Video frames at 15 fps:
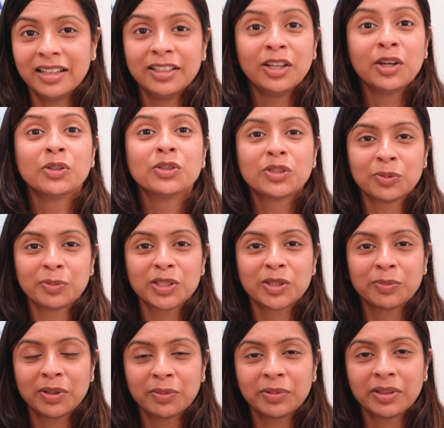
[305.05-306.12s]
know so
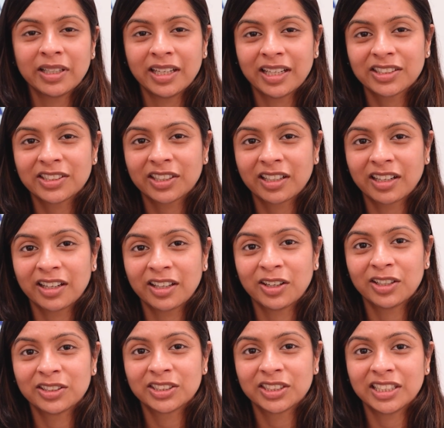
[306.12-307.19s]
much about pediatric
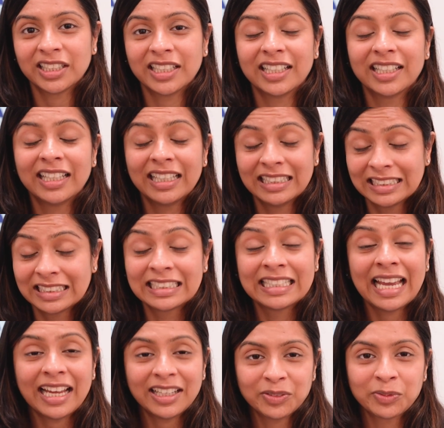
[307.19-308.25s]
cardiology,
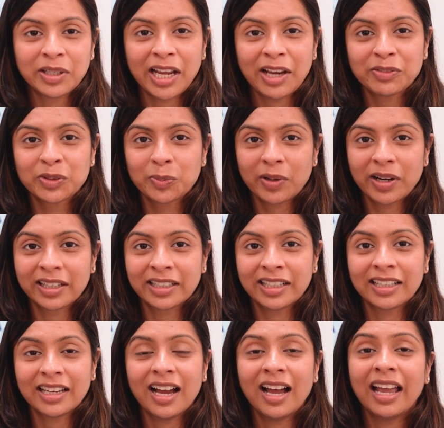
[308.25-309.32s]
Yet, when I was
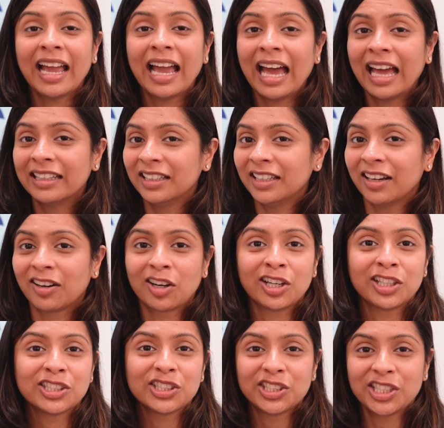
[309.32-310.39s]
pregnant, I had their hearts